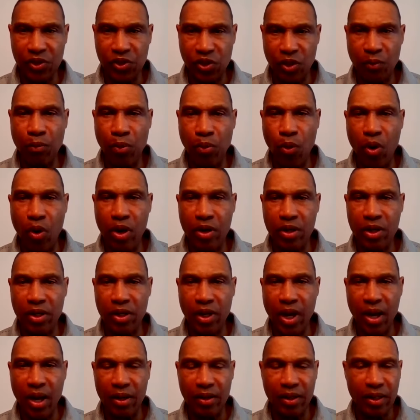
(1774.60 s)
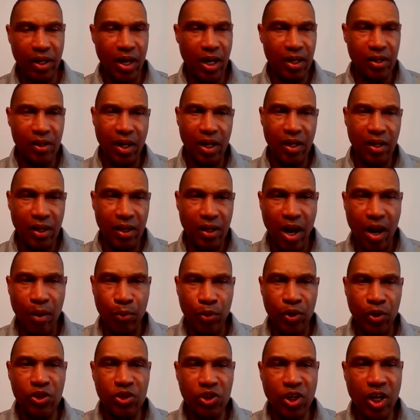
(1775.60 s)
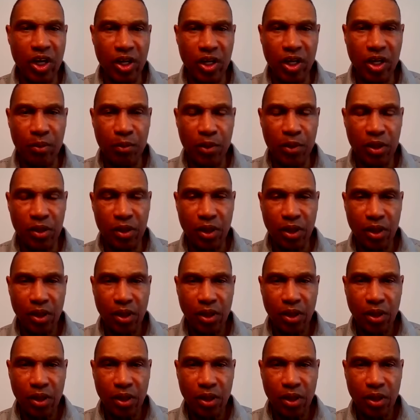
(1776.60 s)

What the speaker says: it's important, and I appreciate him,